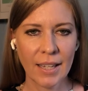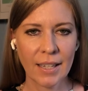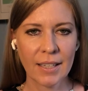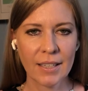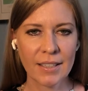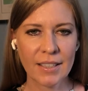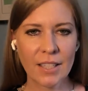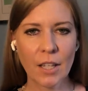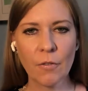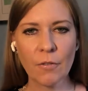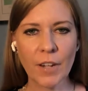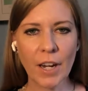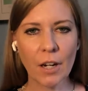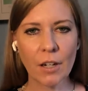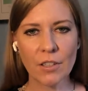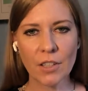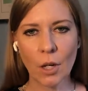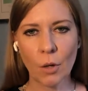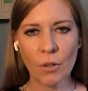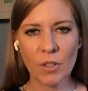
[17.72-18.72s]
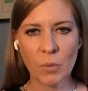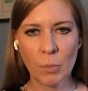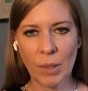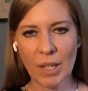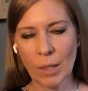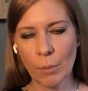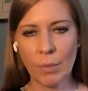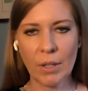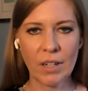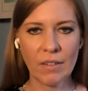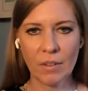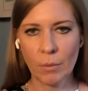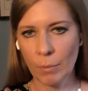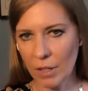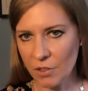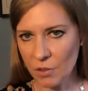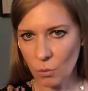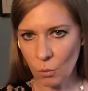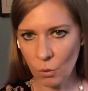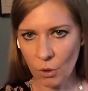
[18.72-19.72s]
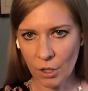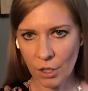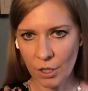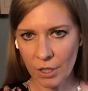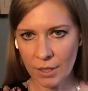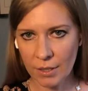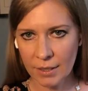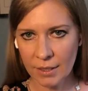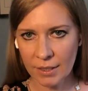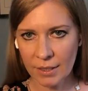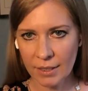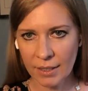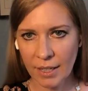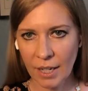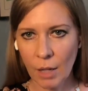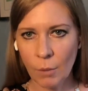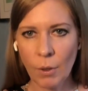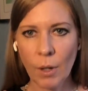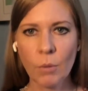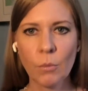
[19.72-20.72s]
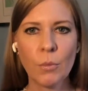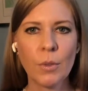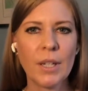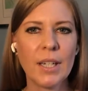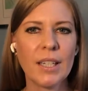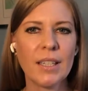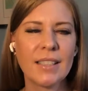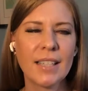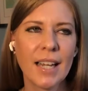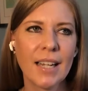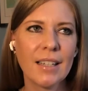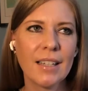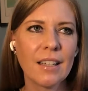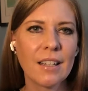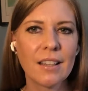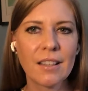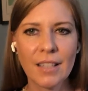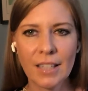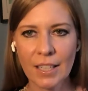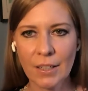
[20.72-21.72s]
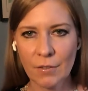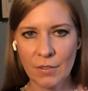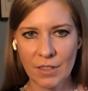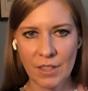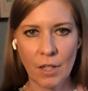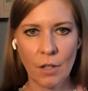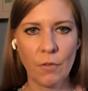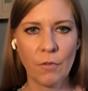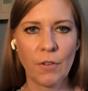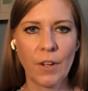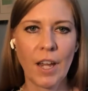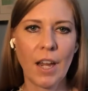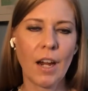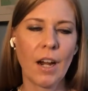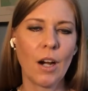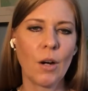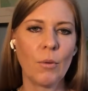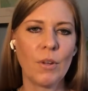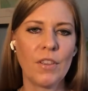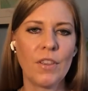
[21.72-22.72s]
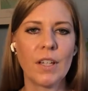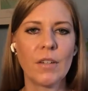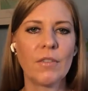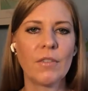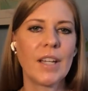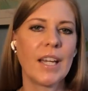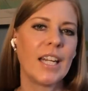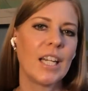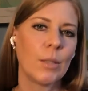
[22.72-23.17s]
Self-care has always been a bit of a buzzword. And when we tend to think of self-care, we think of getting a